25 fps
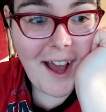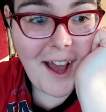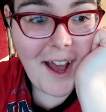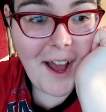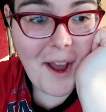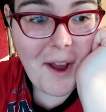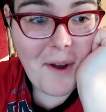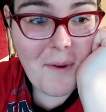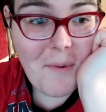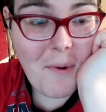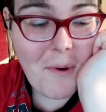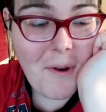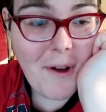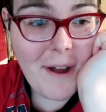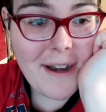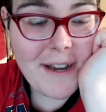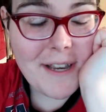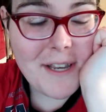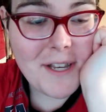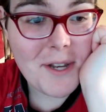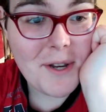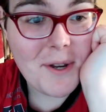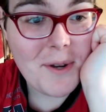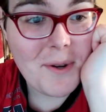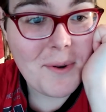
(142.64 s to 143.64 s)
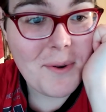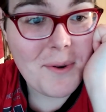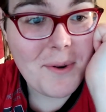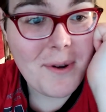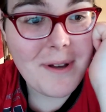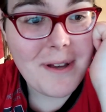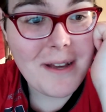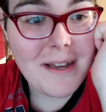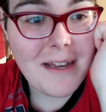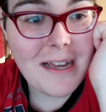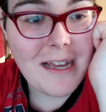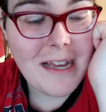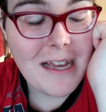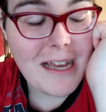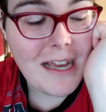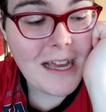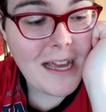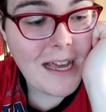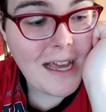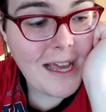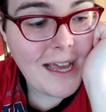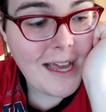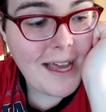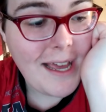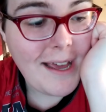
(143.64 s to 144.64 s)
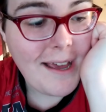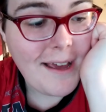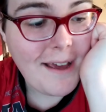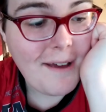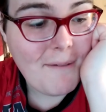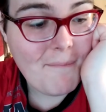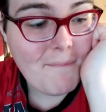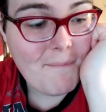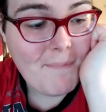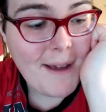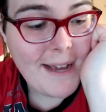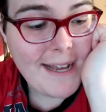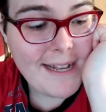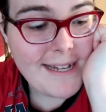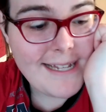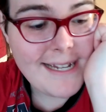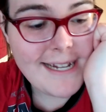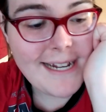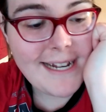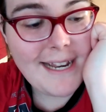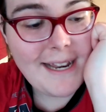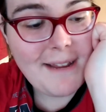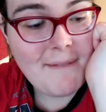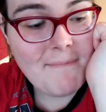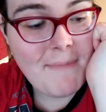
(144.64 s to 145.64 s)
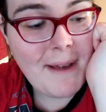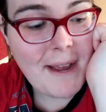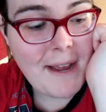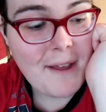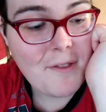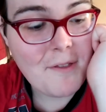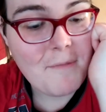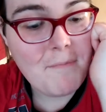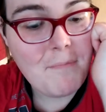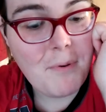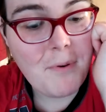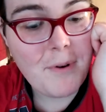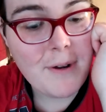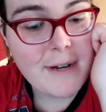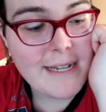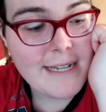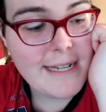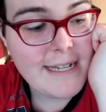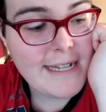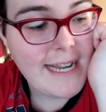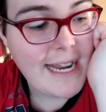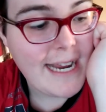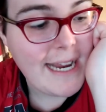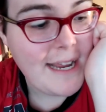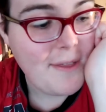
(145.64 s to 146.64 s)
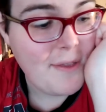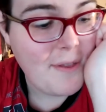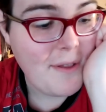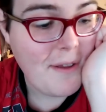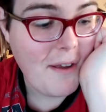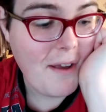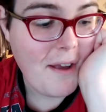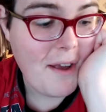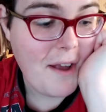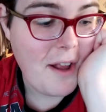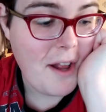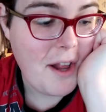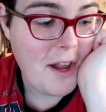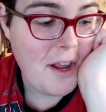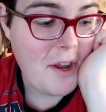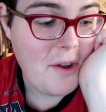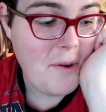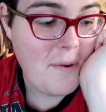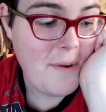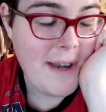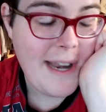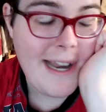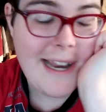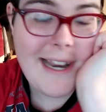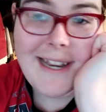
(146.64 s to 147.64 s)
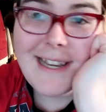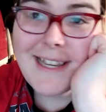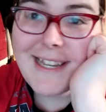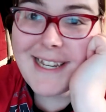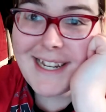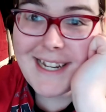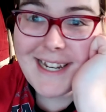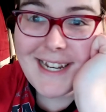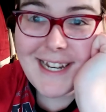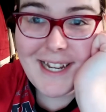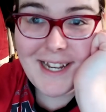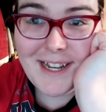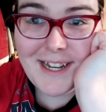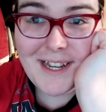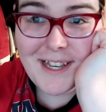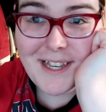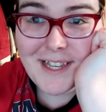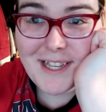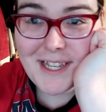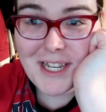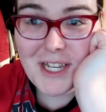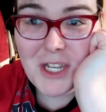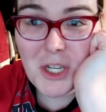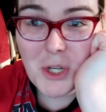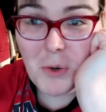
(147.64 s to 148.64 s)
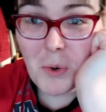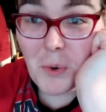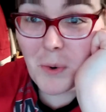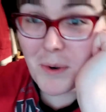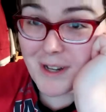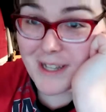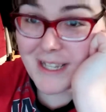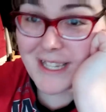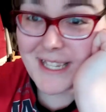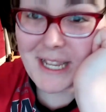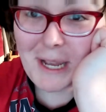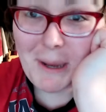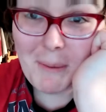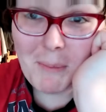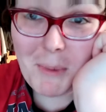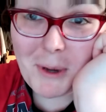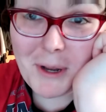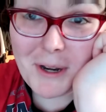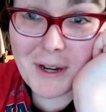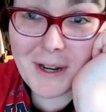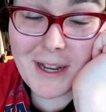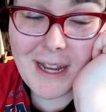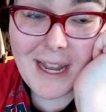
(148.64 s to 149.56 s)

I wanted to basically make the point today that you need to talk to someone.